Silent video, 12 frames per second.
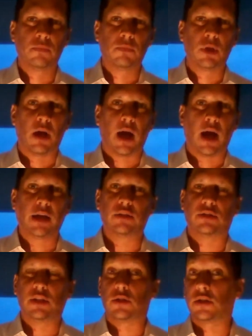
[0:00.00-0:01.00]

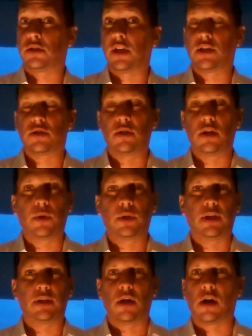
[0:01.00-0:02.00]
IDC just doesn't know what
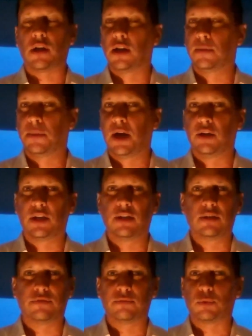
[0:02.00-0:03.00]
they're talking about, and
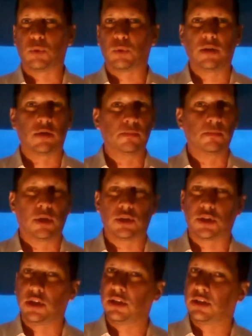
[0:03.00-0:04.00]
if quantum
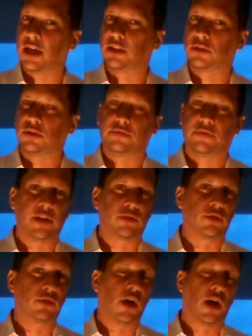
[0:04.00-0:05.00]
bullshit detector fails
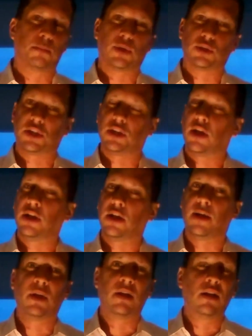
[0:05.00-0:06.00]
to call bullshit on
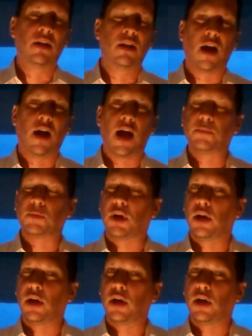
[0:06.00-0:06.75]
them, I'm calling